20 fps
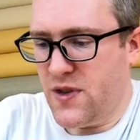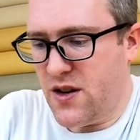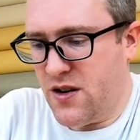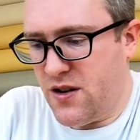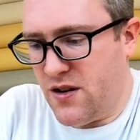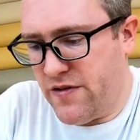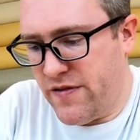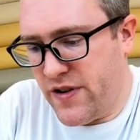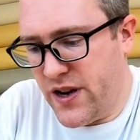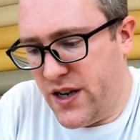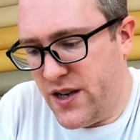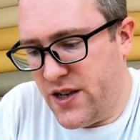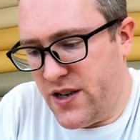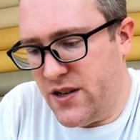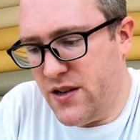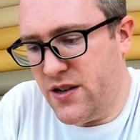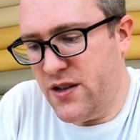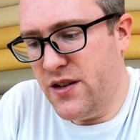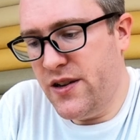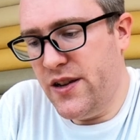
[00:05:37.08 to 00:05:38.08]
All right,
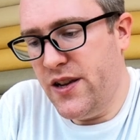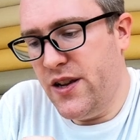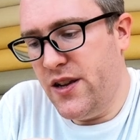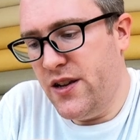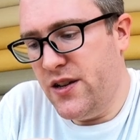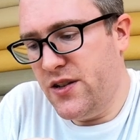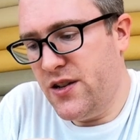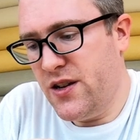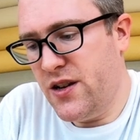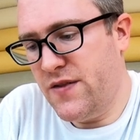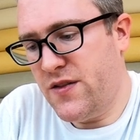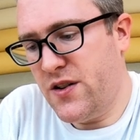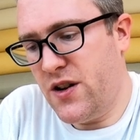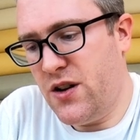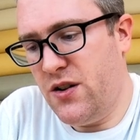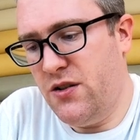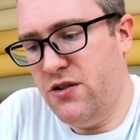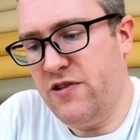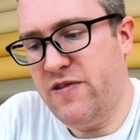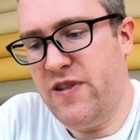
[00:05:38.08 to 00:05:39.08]
so I've got
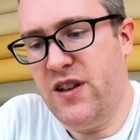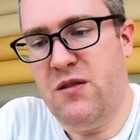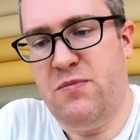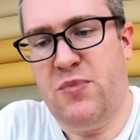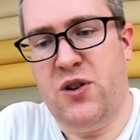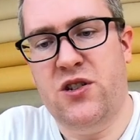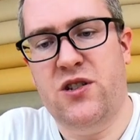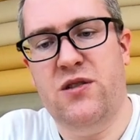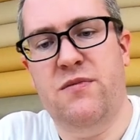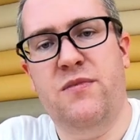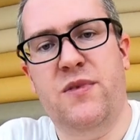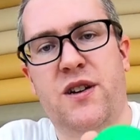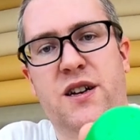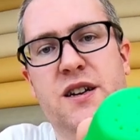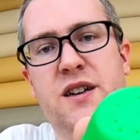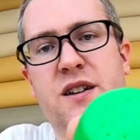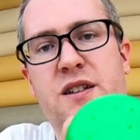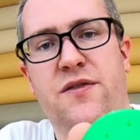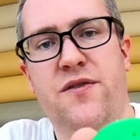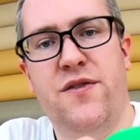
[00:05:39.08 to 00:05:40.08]
holes around the bottom
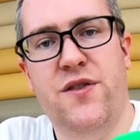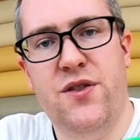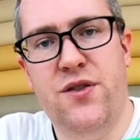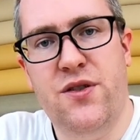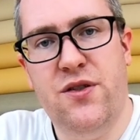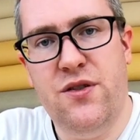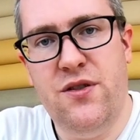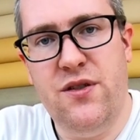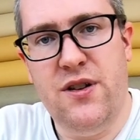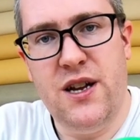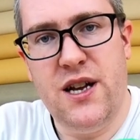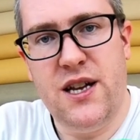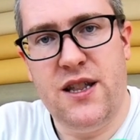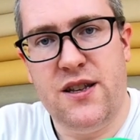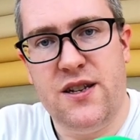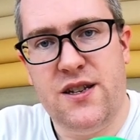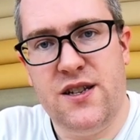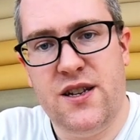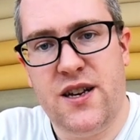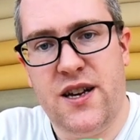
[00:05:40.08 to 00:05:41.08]
and a few at the
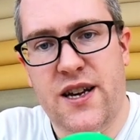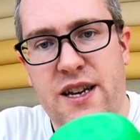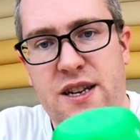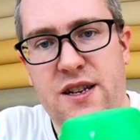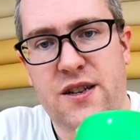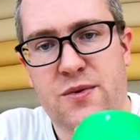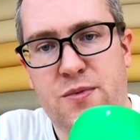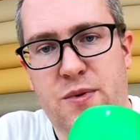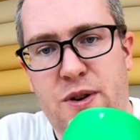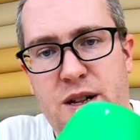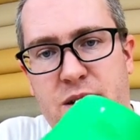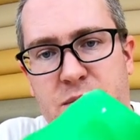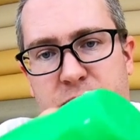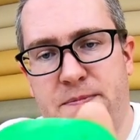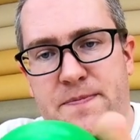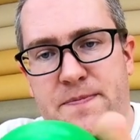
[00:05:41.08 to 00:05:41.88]
side as well.